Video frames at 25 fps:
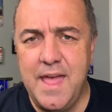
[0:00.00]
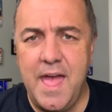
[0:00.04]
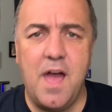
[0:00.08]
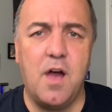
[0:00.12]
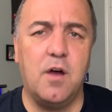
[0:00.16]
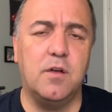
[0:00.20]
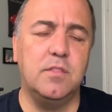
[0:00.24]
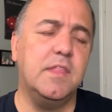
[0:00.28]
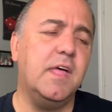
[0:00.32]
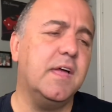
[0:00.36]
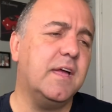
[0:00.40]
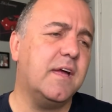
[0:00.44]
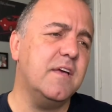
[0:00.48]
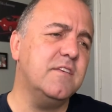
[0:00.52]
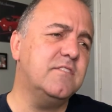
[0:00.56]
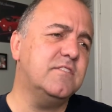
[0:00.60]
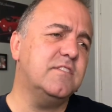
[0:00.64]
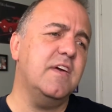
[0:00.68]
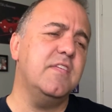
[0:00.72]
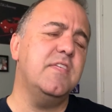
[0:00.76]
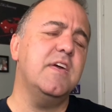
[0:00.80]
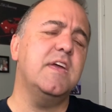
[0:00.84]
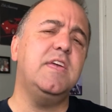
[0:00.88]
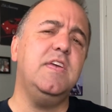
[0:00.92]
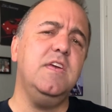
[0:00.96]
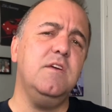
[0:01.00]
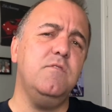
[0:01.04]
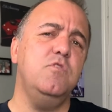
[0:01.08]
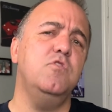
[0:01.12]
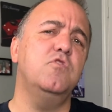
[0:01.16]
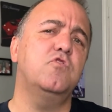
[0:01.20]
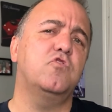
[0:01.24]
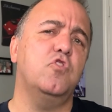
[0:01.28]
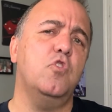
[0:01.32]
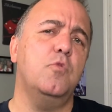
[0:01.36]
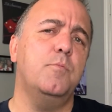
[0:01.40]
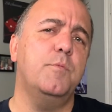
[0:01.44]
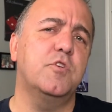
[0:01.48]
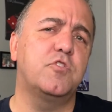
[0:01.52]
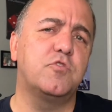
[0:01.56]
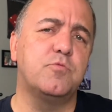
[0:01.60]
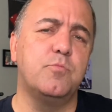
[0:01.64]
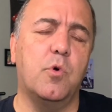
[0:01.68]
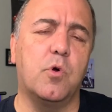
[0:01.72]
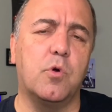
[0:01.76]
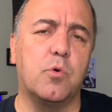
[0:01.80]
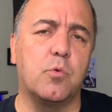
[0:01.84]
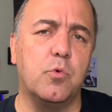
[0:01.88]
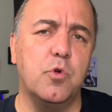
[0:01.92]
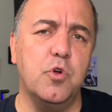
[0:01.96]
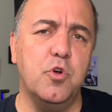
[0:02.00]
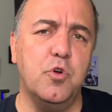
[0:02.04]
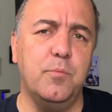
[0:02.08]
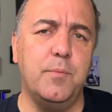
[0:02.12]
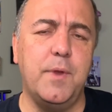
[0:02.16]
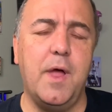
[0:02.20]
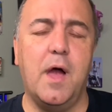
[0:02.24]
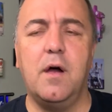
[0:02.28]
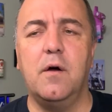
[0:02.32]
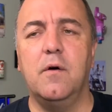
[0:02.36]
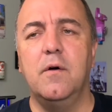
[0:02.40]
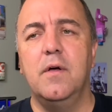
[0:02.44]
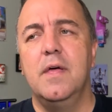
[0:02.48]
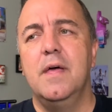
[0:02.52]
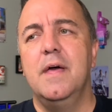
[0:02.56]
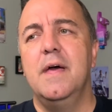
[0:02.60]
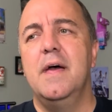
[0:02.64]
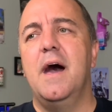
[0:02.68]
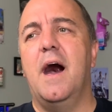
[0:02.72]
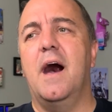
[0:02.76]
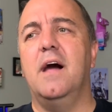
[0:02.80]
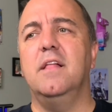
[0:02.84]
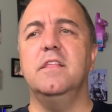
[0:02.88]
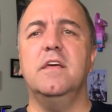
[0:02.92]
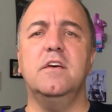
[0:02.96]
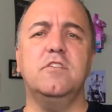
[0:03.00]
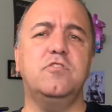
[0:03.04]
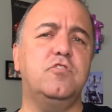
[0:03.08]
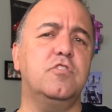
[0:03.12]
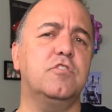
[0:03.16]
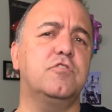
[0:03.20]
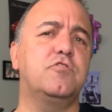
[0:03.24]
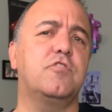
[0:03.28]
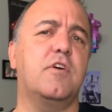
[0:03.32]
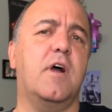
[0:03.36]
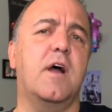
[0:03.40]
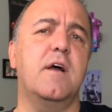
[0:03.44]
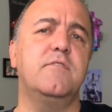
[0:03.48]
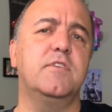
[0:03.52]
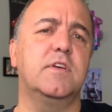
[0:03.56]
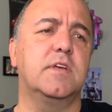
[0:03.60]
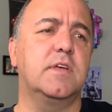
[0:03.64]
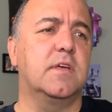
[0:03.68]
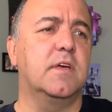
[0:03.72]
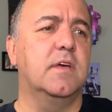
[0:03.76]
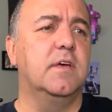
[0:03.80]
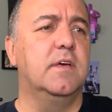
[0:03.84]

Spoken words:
And like I say, they give you so much more room. Now, unless you're driving